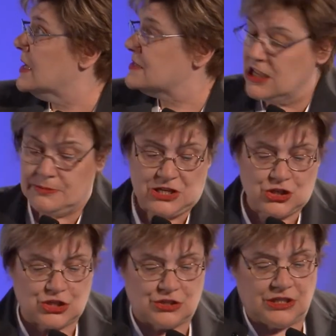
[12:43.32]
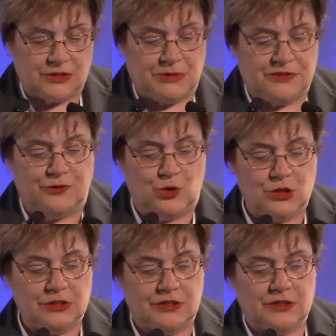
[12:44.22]
I mentioned
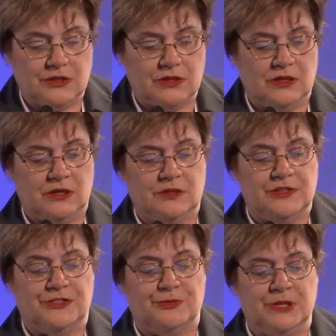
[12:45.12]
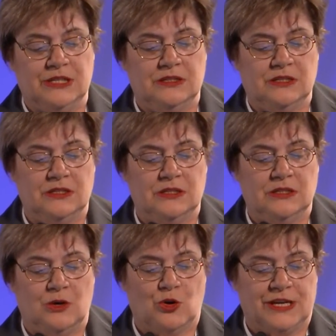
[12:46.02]
before, the three
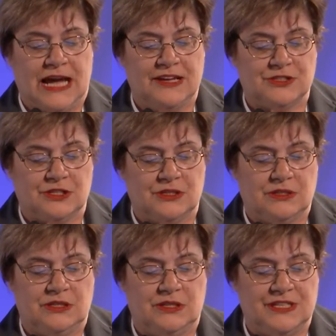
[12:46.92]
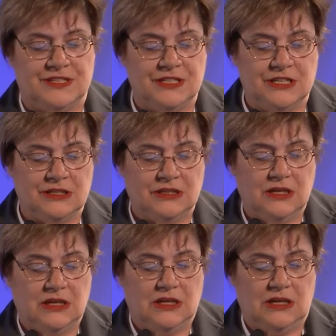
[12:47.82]
organizers this year
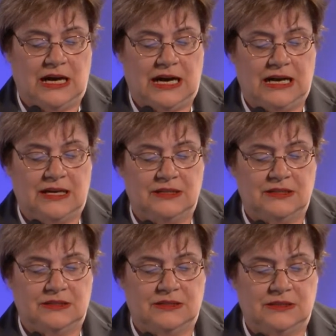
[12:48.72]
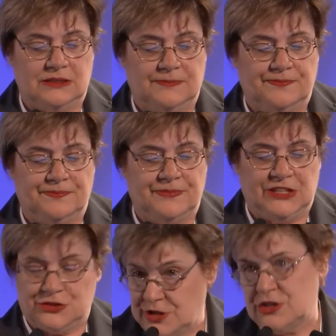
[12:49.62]
are
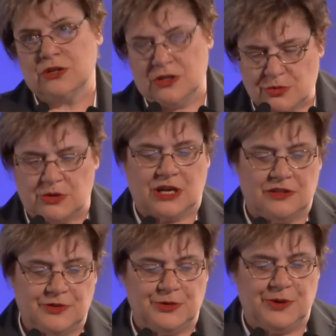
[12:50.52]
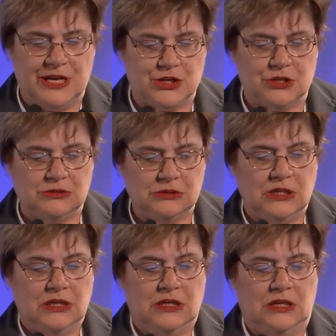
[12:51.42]
the International Astronautical Federation,
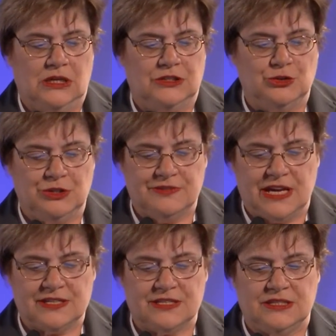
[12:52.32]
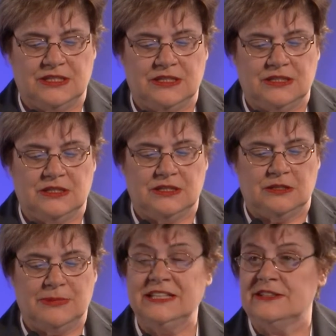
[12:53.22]
the University
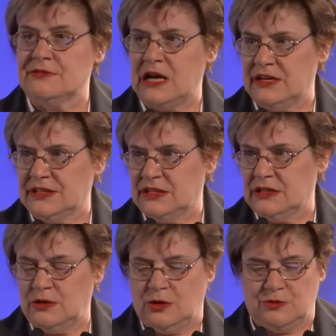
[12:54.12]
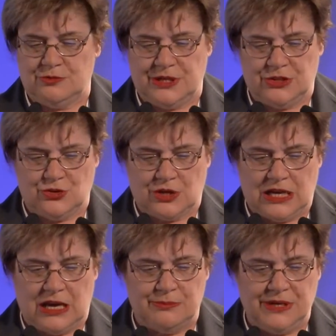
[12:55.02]
Mediterranea of Reggio
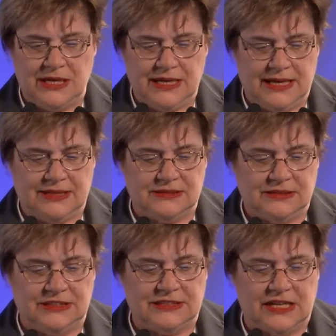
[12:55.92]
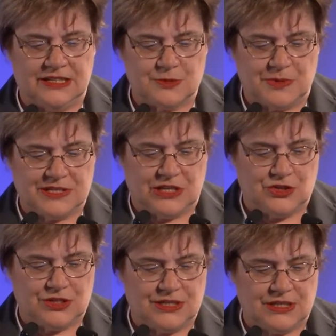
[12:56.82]
Calabria, and the Italian Space
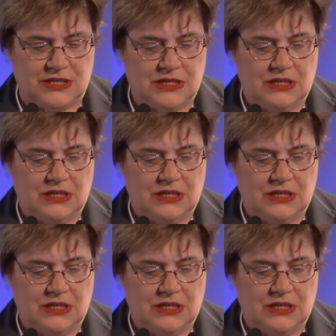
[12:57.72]
Agency.